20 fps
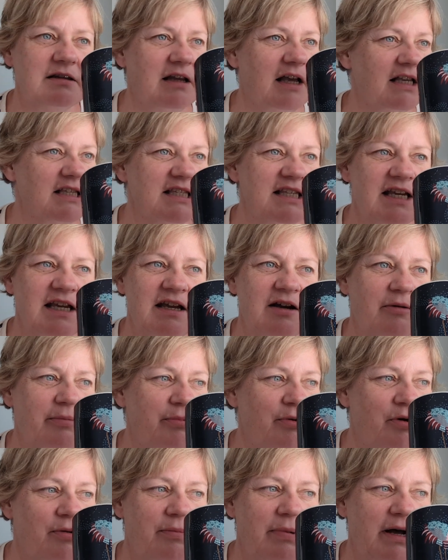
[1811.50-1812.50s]
I say I'll
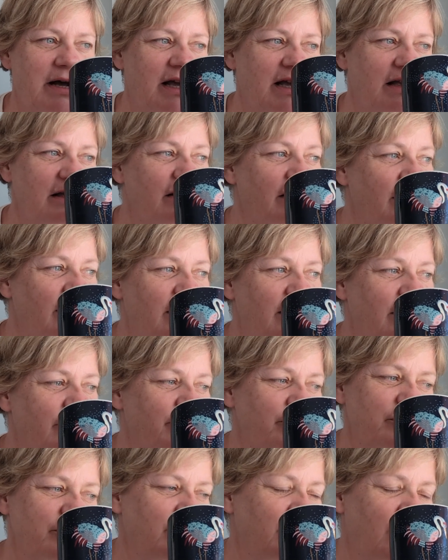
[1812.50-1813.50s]
pop back.
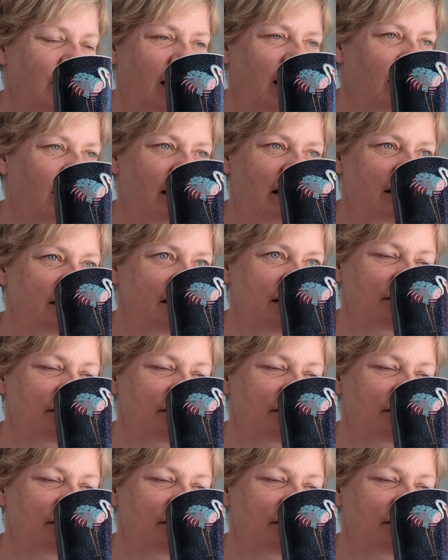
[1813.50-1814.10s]
No, I